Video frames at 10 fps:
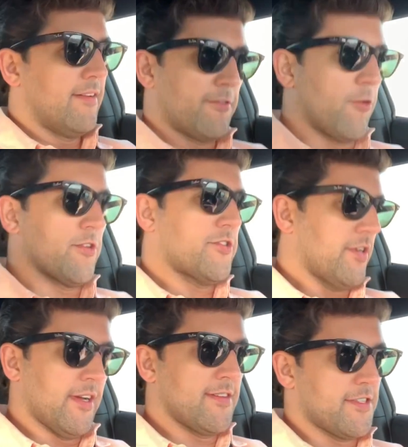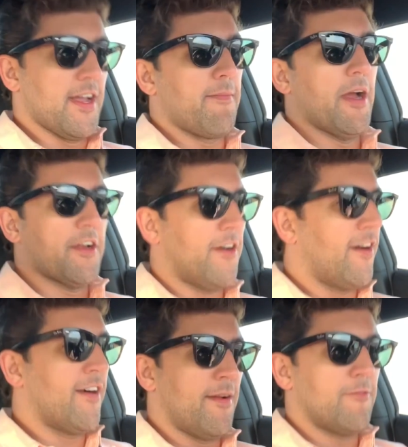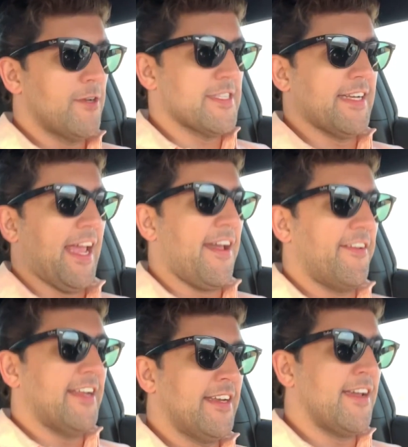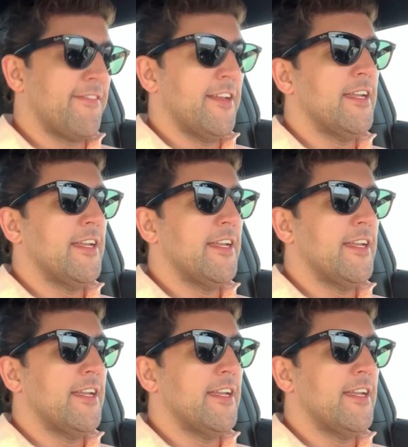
Of course, you know, this is not my car. I wasn't having any of it.